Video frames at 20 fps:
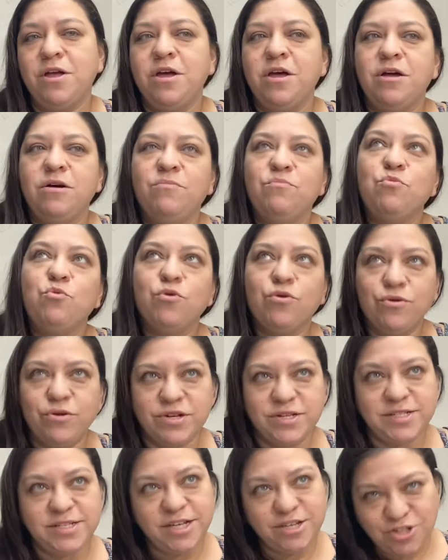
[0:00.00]
more
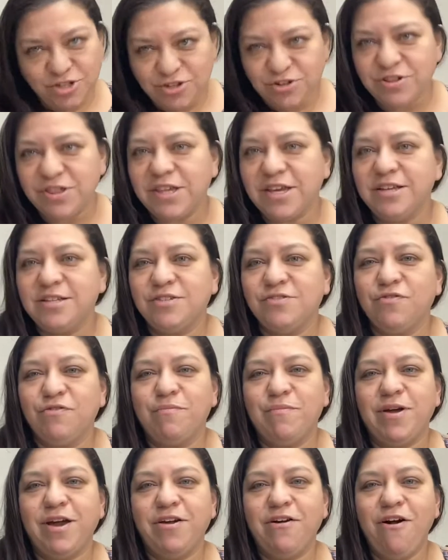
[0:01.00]
organizational things for
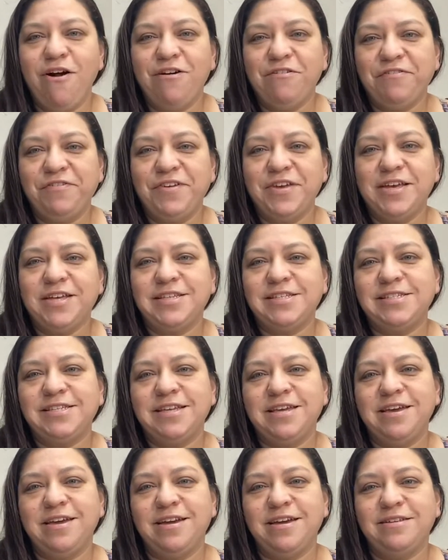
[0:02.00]
my office
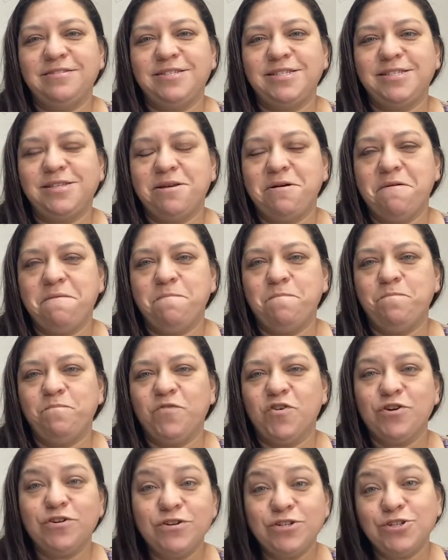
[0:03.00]
and some
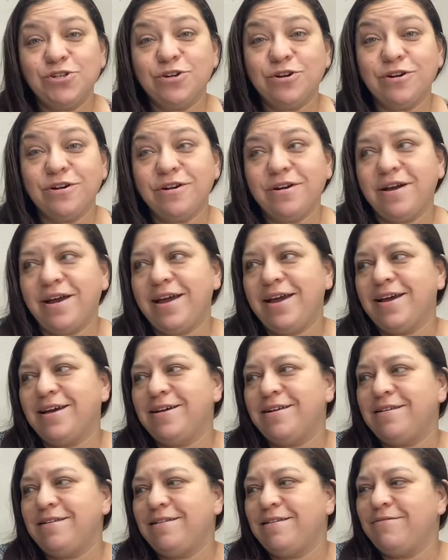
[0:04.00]
furniture,
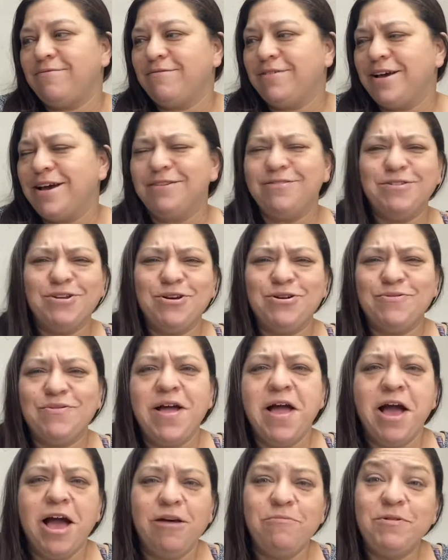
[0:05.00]
and I don't know.
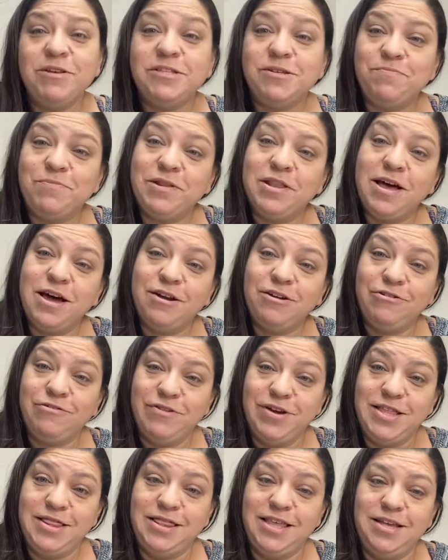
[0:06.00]
I picked up a lot of
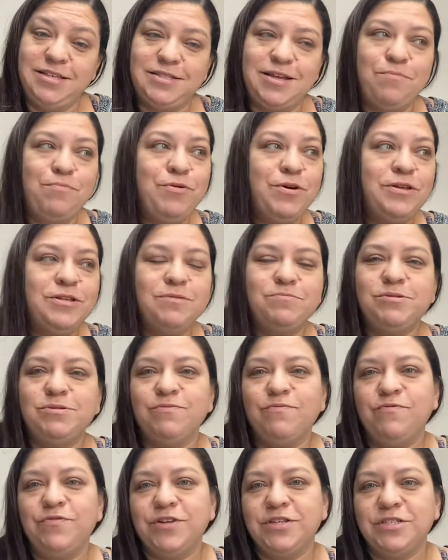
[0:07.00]
great things. I picked up
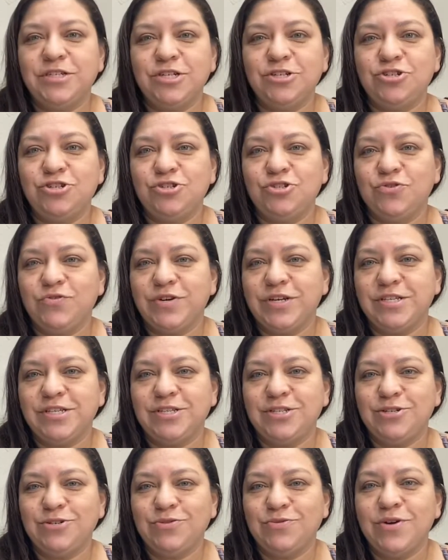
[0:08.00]
some vintage toys
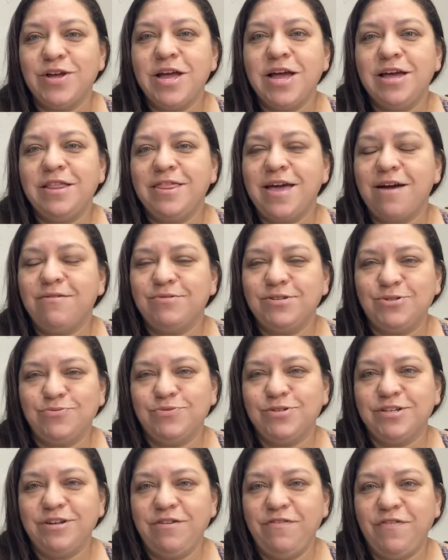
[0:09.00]
too. That was
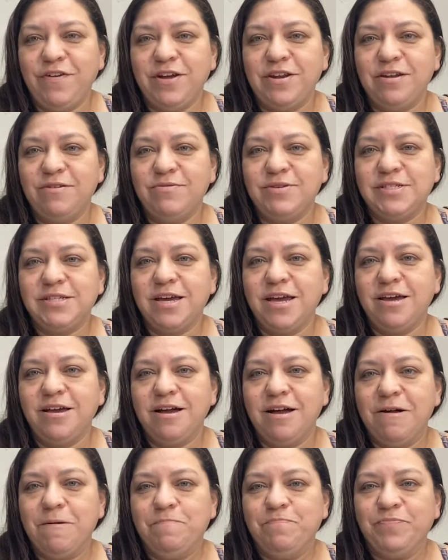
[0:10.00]
really fun. It was like
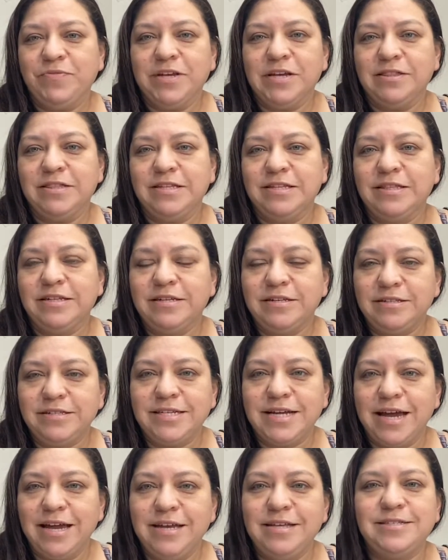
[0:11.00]
the Little
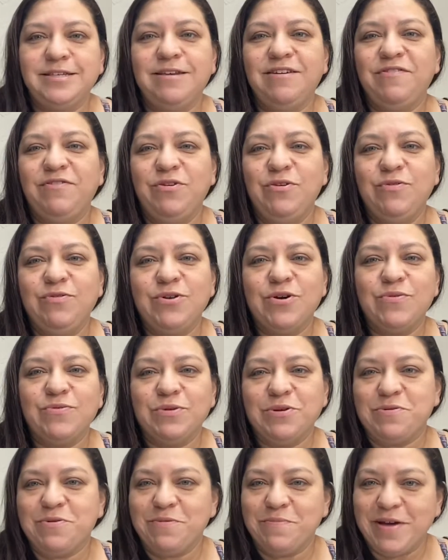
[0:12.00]
Tikes. If you don't
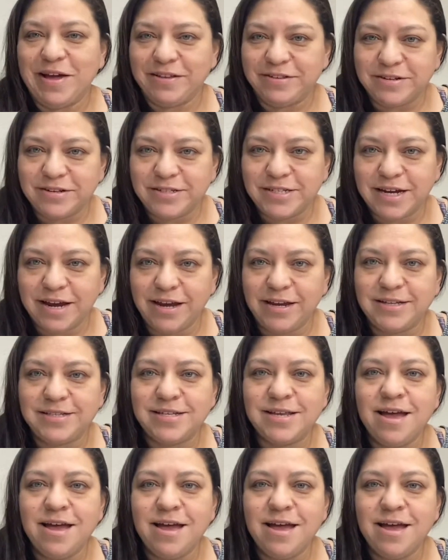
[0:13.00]
know about Little Tikes